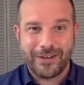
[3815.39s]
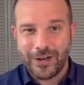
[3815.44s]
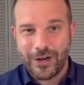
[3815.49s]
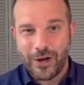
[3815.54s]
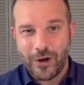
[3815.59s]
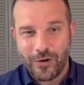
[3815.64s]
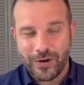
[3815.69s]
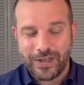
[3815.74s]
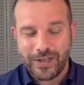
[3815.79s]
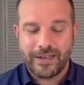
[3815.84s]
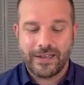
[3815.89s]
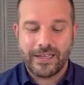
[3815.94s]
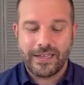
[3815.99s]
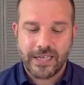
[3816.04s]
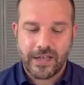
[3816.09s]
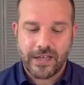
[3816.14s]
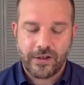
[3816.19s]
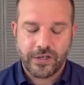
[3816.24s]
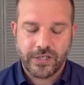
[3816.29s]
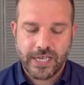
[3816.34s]
And these
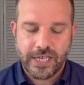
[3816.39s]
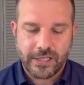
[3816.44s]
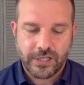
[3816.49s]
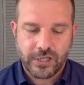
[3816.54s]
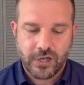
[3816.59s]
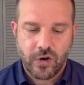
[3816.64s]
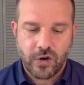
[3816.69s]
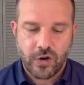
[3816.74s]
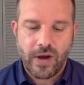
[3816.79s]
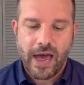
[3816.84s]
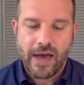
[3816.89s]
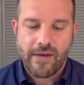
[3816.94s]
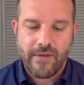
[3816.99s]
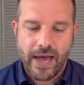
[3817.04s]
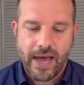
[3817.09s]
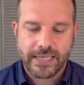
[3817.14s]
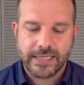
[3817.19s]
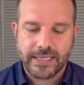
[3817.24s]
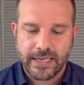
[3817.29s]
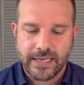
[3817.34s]
other states don't have
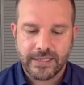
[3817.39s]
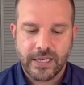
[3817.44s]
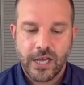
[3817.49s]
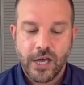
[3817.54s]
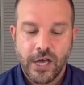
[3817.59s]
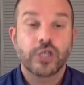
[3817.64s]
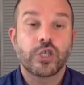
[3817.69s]
access.